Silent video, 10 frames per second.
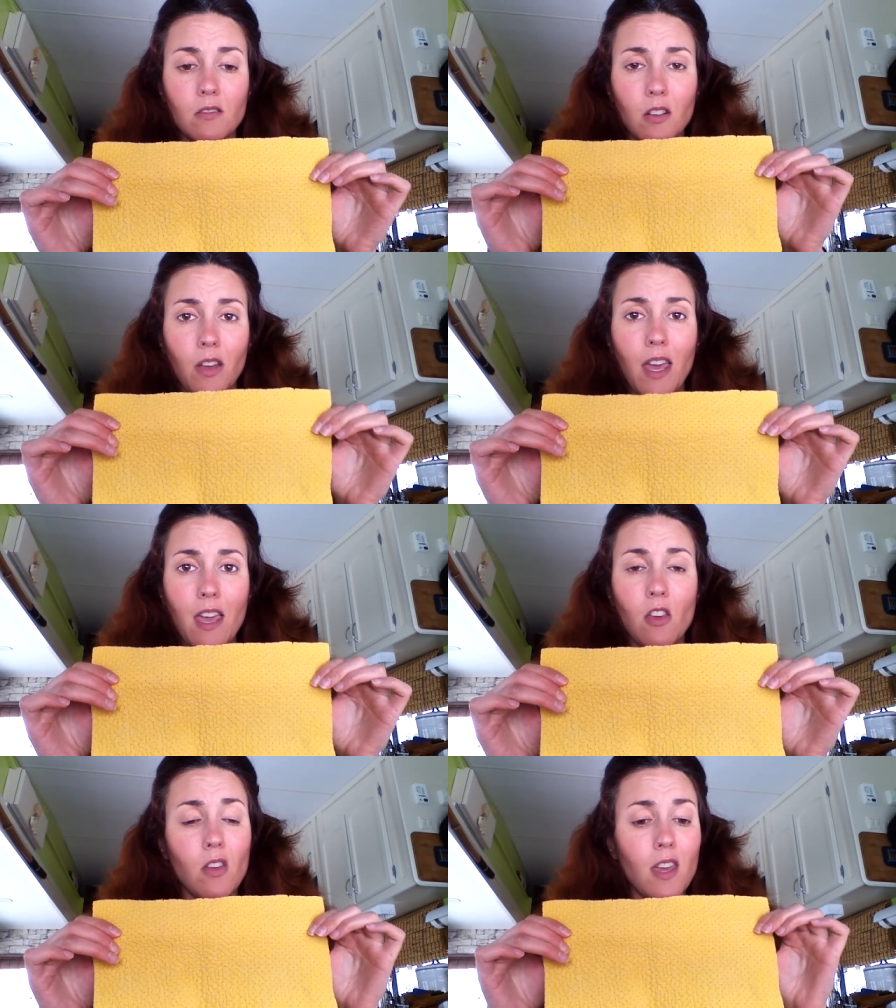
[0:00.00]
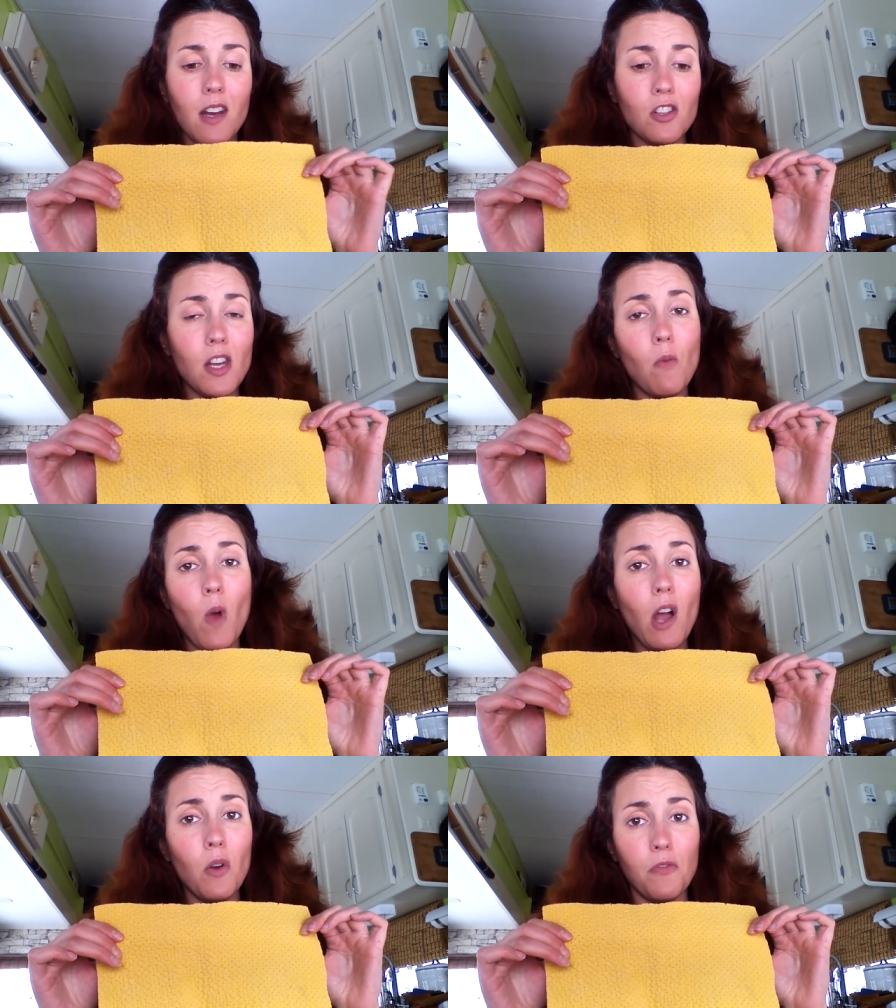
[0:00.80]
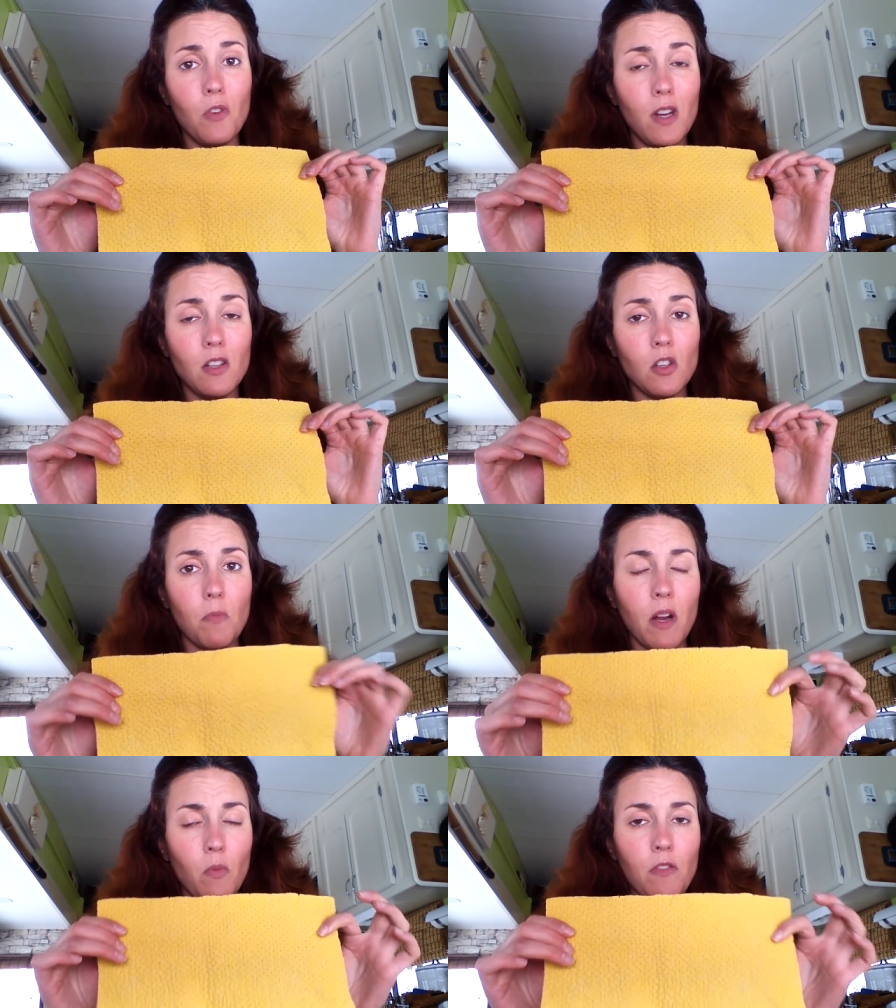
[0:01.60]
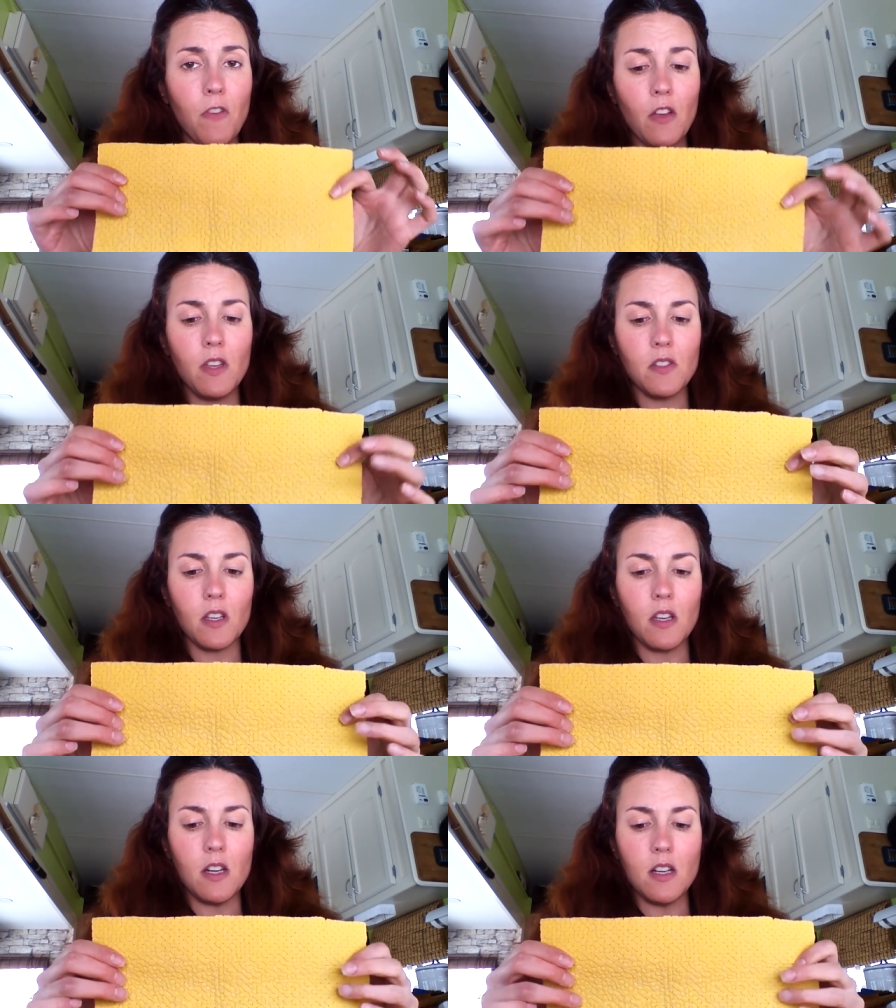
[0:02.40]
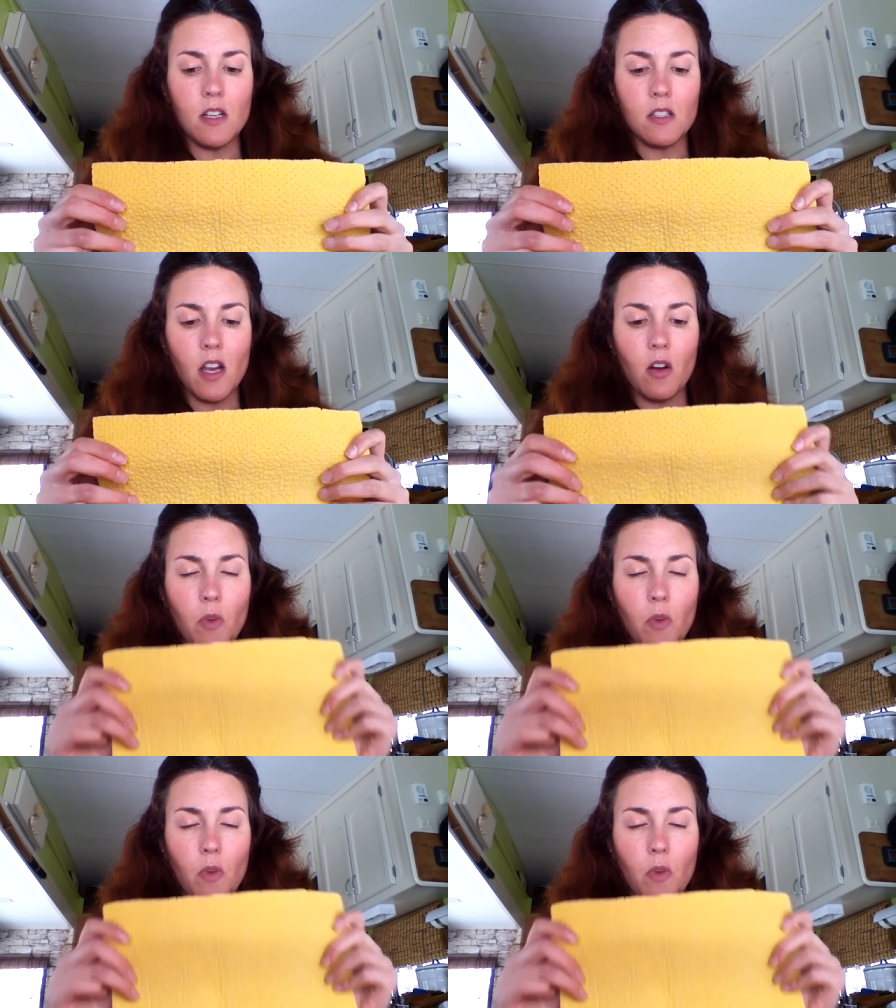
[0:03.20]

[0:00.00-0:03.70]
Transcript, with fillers: Okay, you can get a chamois if you need to, but we found these at Canadian Tire.